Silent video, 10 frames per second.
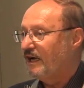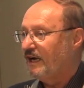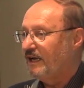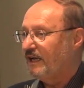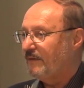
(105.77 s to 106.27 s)

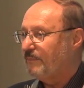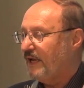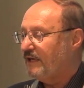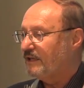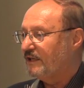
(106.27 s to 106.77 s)
and I
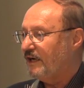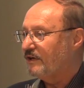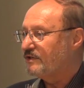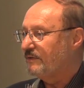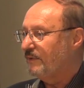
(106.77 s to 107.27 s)
panned it
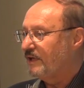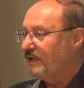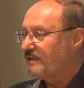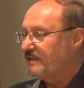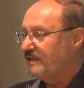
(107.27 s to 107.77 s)
largely
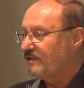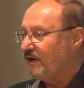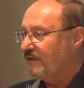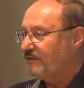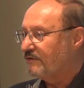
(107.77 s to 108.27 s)
because these
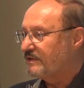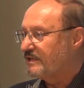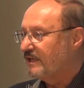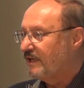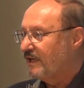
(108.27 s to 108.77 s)

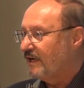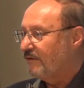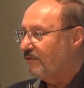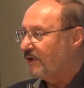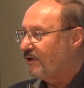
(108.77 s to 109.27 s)
authors
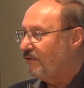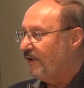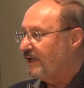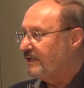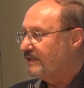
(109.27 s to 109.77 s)
were
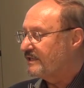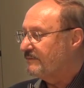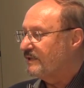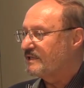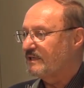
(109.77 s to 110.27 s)
quite
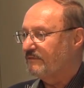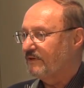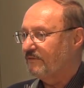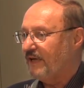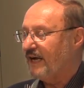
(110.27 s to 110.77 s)
dismissive
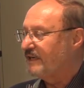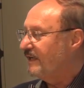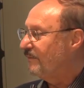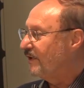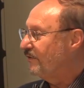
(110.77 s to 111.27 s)
of
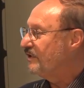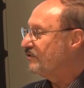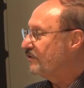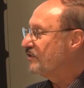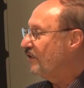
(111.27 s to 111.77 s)
academic
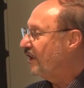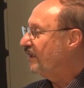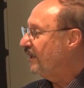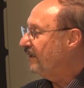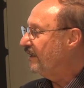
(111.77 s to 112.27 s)
research and
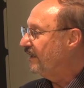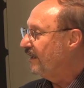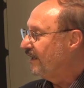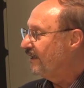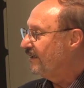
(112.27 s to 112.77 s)
auditing. They
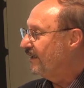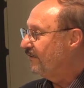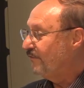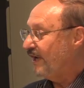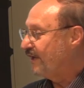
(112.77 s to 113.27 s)

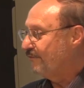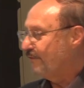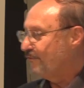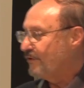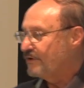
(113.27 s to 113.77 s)
in fact
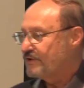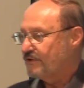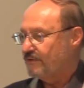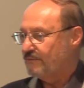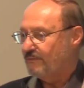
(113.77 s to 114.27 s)
referred
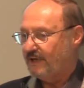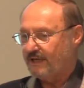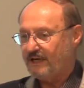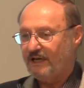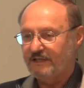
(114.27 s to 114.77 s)
to my
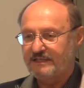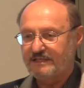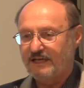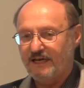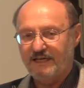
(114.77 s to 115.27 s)
colleagues
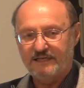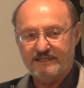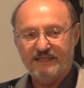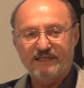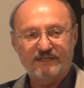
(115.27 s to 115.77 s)
and I
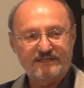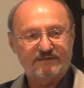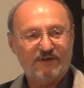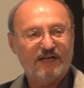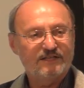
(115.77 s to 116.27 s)
as idiot
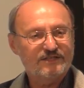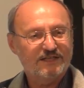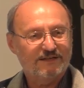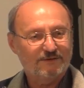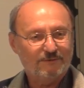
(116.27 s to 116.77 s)
savants,
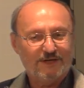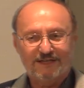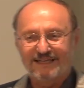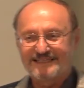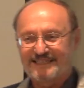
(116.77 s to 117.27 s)
and I thought,
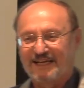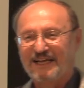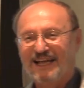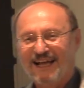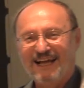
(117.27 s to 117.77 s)
well, that's
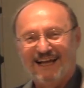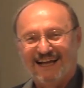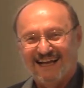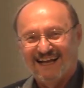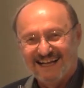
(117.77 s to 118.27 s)

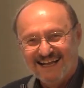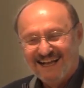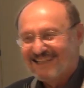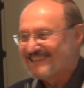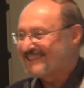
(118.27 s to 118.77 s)

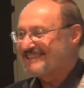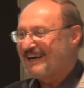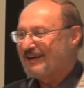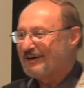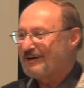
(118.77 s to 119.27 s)
this is
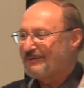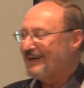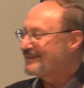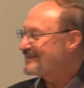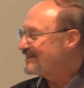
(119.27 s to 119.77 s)
not a good
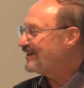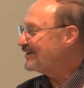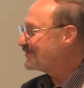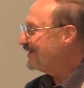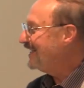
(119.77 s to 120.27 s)
way to
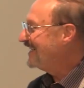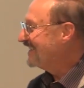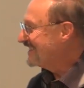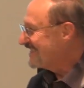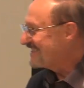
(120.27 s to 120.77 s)
start, right?
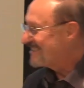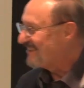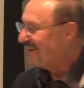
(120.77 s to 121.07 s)
So,